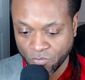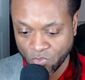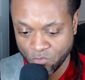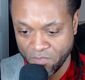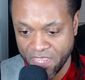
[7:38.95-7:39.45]

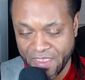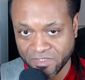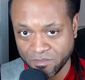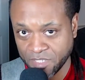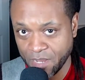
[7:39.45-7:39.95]
who may have
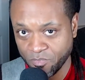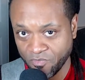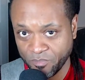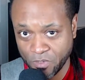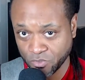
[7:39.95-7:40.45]
some type
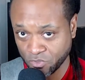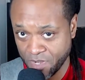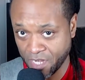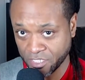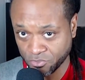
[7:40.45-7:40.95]
of
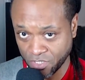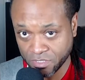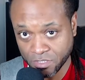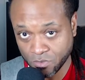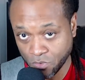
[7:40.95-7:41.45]
post-traumatic stress
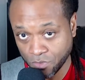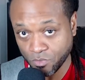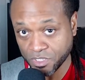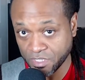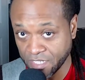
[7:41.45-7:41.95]
disorder,
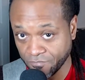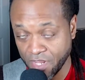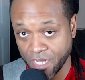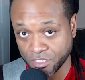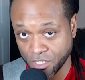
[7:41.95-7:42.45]
which a lot of
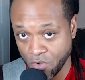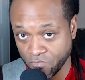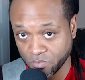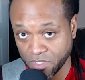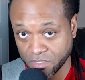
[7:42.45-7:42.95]

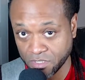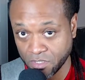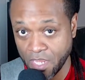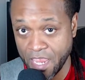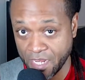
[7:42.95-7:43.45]
ex-Jehovah's Witnesses
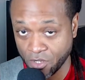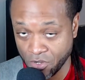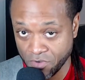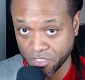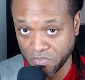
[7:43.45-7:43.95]
and
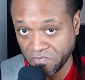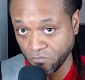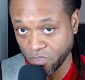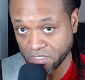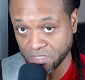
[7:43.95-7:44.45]
current Jehovah's
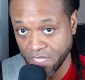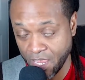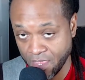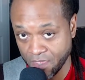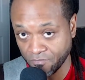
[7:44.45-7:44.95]
Witnesses
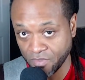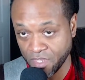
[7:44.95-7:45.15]
have.